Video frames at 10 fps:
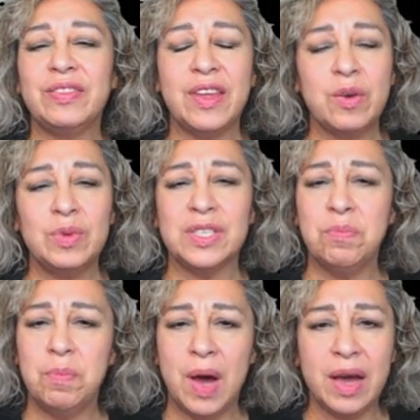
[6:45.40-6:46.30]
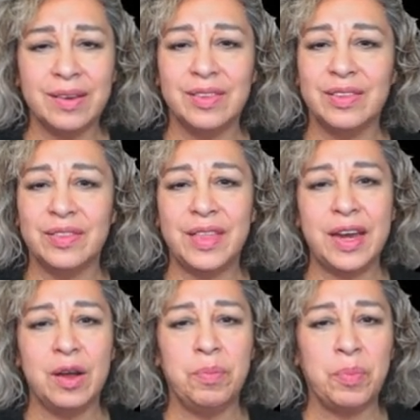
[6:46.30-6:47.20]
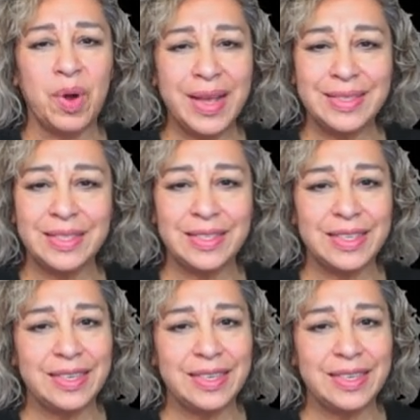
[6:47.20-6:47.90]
there was a model that oppressed,